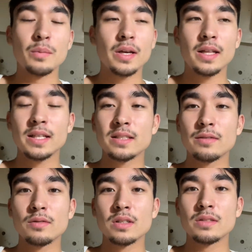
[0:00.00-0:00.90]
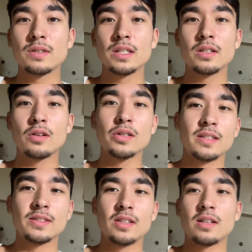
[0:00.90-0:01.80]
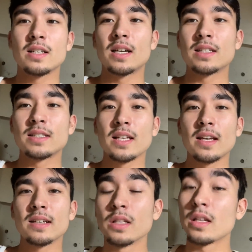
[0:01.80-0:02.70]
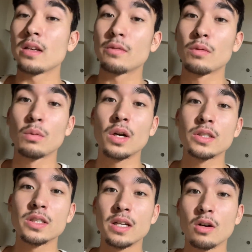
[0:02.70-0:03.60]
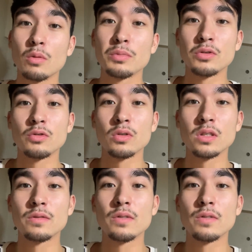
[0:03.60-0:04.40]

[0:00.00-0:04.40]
But yeah, that's it for this video. That's all I gotta say. Thank you for watching. I hope you enjoyed this